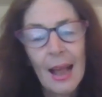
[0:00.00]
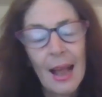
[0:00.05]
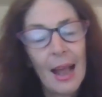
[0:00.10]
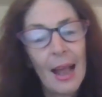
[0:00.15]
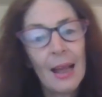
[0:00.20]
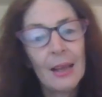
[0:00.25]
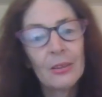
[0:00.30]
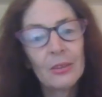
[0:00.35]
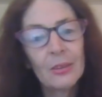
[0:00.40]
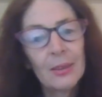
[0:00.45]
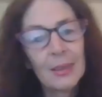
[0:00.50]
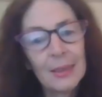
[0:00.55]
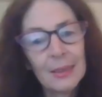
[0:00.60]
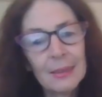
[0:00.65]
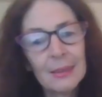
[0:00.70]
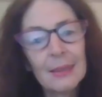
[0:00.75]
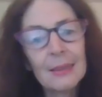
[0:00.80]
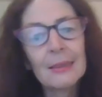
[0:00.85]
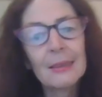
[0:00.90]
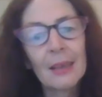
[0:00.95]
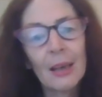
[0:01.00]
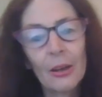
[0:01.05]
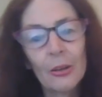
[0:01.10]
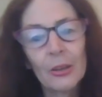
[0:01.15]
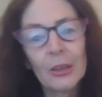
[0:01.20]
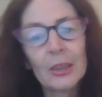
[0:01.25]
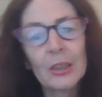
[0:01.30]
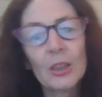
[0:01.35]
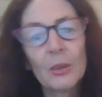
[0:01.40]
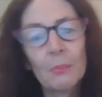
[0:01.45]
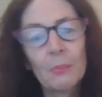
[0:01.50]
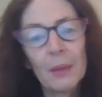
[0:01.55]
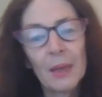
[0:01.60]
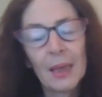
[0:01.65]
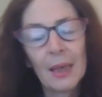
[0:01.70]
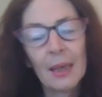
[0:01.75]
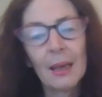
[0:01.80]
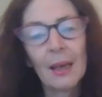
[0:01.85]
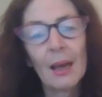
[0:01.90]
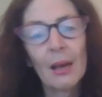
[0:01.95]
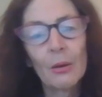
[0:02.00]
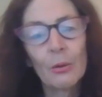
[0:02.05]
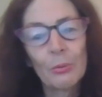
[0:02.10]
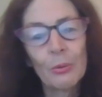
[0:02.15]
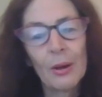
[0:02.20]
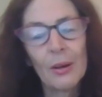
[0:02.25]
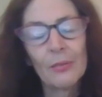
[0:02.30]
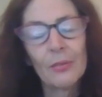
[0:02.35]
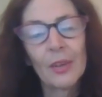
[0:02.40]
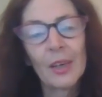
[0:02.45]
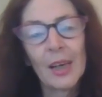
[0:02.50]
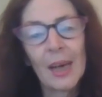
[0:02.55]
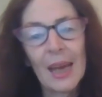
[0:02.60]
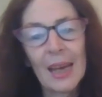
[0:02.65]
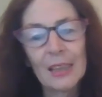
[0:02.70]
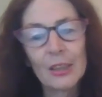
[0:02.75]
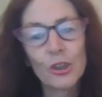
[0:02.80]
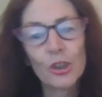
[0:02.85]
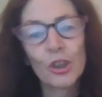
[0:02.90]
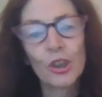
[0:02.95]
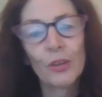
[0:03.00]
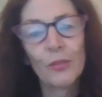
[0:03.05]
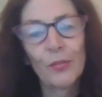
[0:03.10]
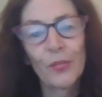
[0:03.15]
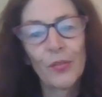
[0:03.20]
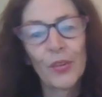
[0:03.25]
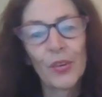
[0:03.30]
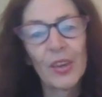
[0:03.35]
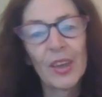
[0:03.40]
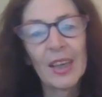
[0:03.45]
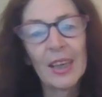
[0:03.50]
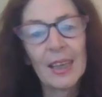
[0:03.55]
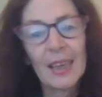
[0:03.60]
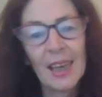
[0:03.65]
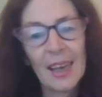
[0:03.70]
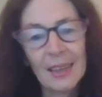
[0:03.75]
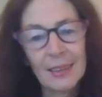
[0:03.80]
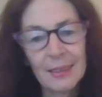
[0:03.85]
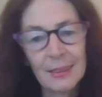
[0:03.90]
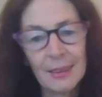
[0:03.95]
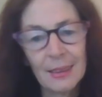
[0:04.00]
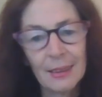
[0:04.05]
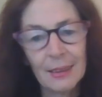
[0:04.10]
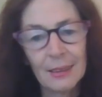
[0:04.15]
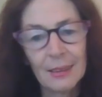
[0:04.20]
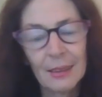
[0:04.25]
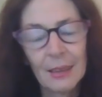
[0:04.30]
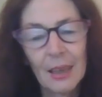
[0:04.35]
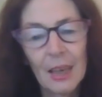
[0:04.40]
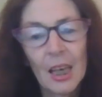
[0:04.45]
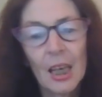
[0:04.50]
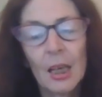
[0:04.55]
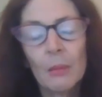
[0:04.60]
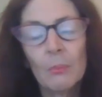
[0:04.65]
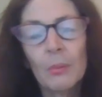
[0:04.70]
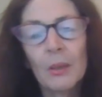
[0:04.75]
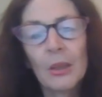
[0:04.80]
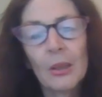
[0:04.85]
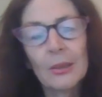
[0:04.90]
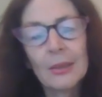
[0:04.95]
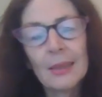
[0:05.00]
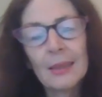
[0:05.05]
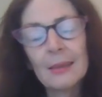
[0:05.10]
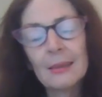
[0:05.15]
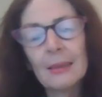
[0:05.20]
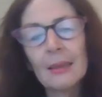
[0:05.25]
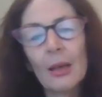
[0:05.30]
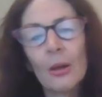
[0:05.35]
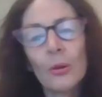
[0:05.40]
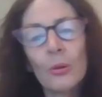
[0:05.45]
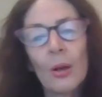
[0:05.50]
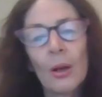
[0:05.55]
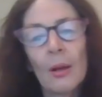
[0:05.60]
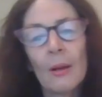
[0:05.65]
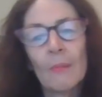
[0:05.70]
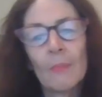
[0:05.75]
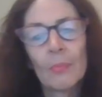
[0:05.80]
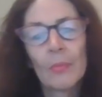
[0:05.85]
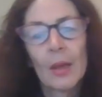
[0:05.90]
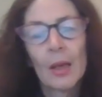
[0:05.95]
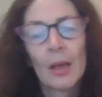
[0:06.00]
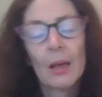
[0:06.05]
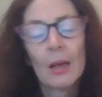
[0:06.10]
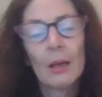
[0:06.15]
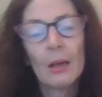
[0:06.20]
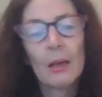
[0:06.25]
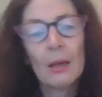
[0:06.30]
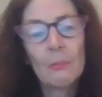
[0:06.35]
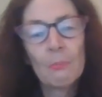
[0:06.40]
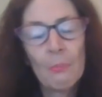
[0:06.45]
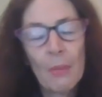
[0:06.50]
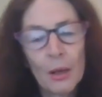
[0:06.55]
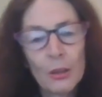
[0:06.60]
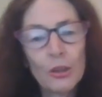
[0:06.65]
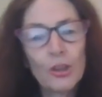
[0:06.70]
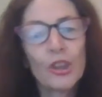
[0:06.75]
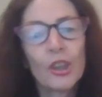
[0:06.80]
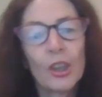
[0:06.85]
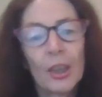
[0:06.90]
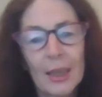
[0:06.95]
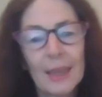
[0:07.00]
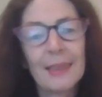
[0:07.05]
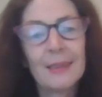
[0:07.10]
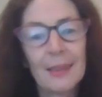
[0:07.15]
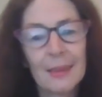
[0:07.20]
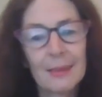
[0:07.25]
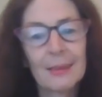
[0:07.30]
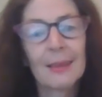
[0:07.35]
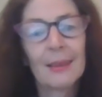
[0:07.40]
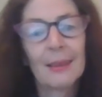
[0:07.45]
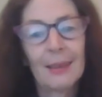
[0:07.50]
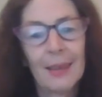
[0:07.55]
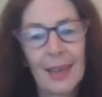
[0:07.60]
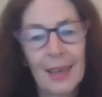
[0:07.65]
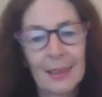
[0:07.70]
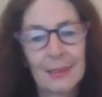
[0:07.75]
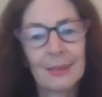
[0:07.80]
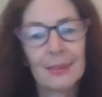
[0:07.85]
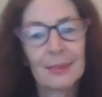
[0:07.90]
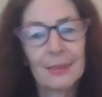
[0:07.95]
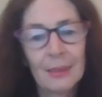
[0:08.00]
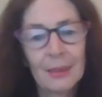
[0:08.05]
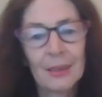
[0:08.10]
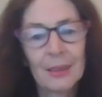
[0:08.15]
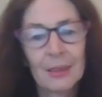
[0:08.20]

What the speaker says: And this is going to be a revelation for the Yeti, because he's so emotionally disconnected,